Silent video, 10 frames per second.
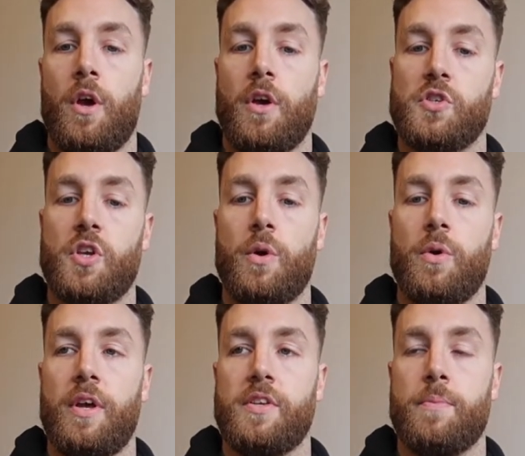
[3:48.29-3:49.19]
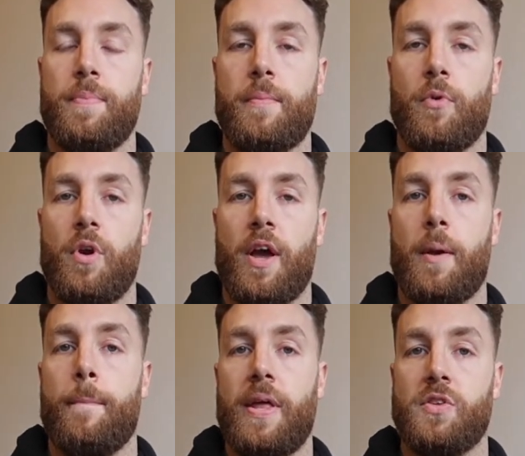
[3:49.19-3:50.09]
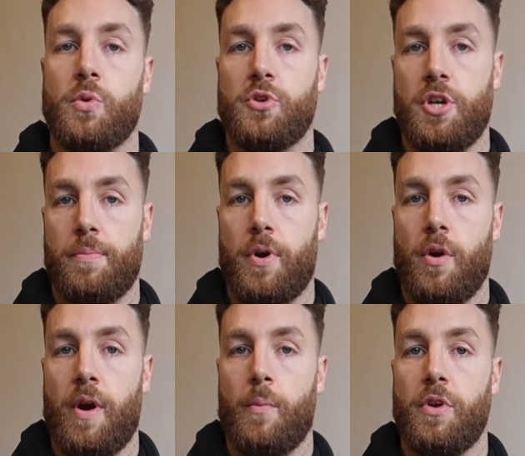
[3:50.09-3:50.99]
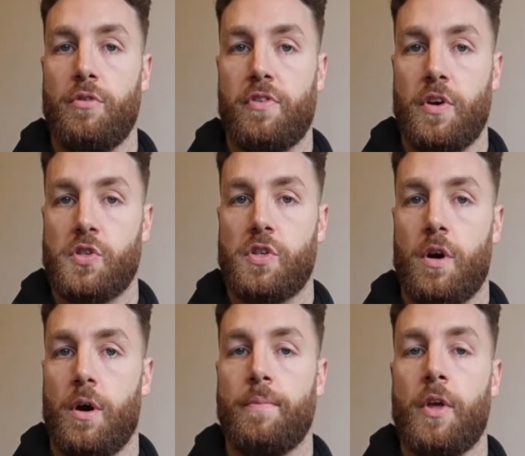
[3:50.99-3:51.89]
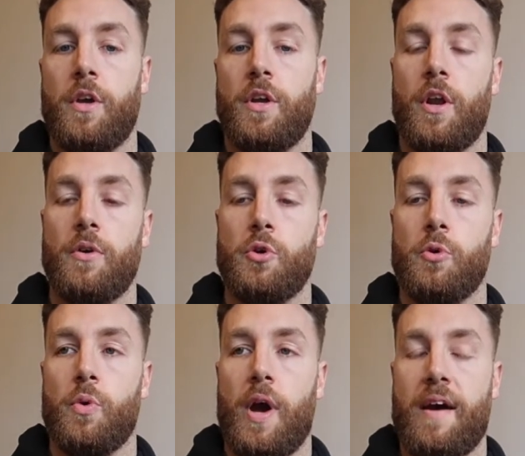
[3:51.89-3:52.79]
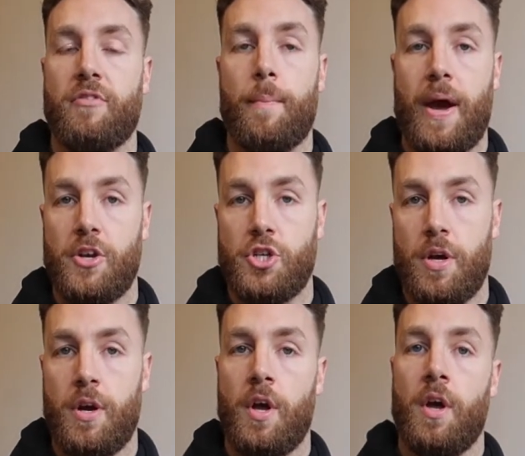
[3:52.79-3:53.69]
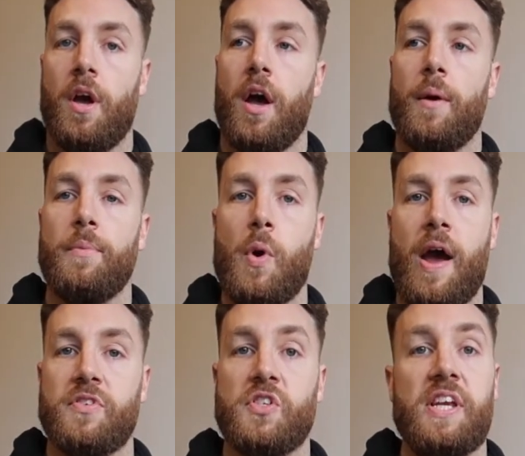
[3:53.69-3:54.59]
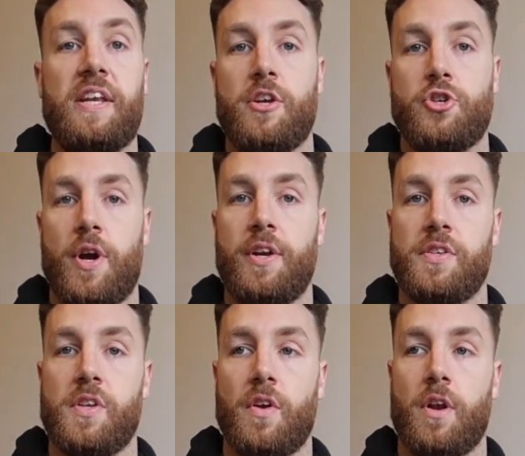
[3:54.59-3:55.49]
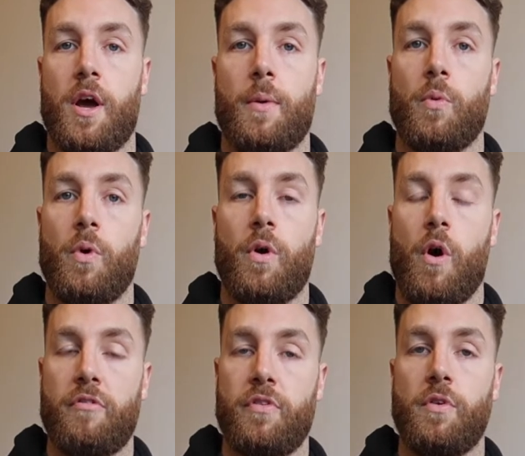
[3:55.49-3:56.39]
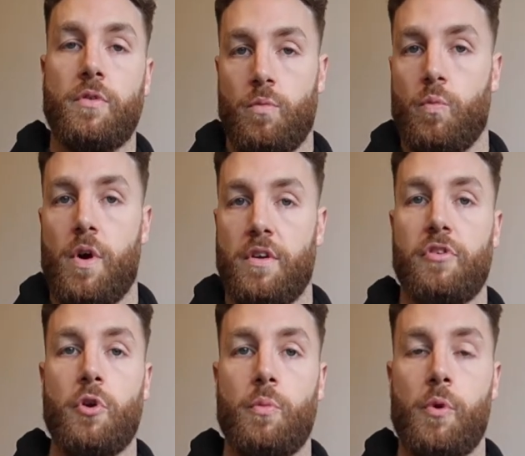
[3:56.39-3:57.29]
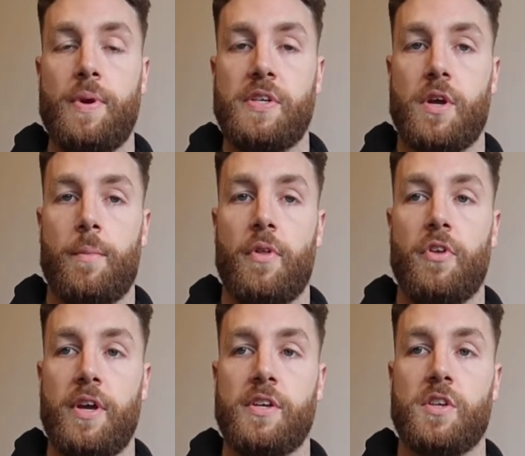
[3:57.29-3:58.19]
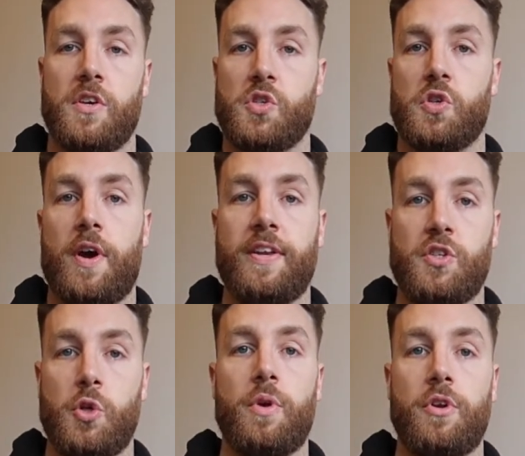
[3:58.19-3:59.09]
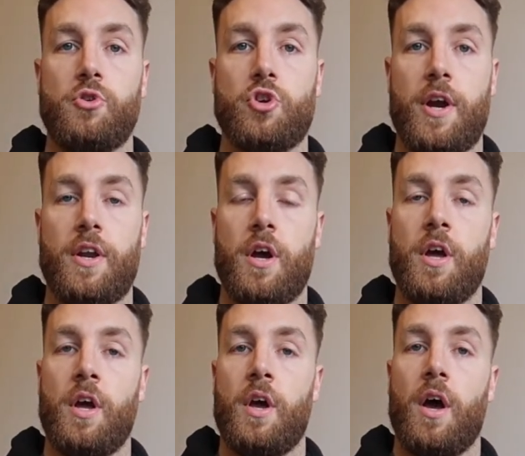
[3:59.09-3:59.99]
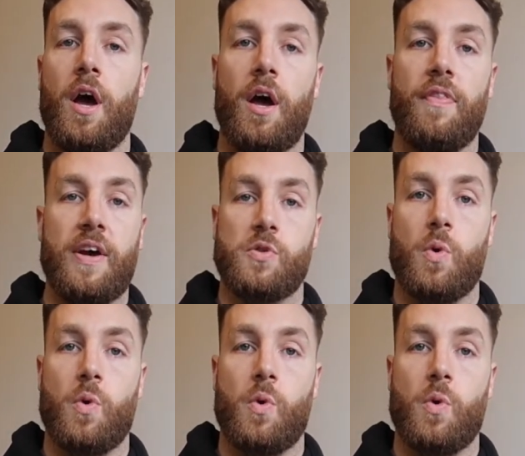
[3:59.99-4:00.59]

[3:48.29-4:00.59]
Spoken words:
And so it's a bit more like a mentorship program when you first start. You'll have a manager, you'll have senior trainers in the club, often one of whom will be someone that is assigned to a new trainer. That's